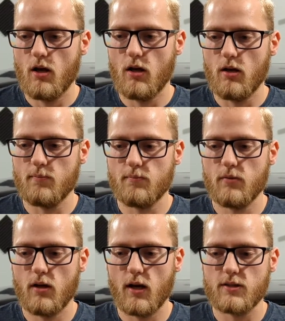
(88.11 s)
I
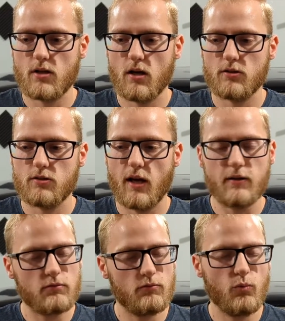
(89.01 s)

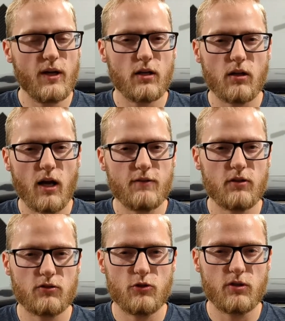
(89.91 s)
went online
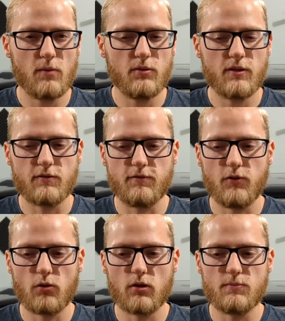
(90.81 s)
to a couple of different
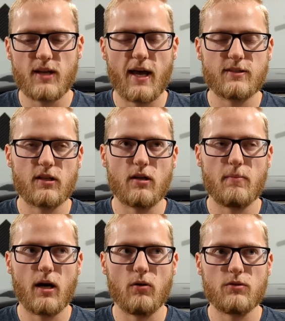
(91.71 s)
forums asking
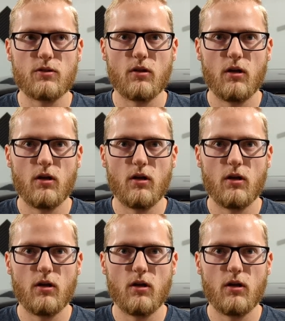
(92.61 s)
about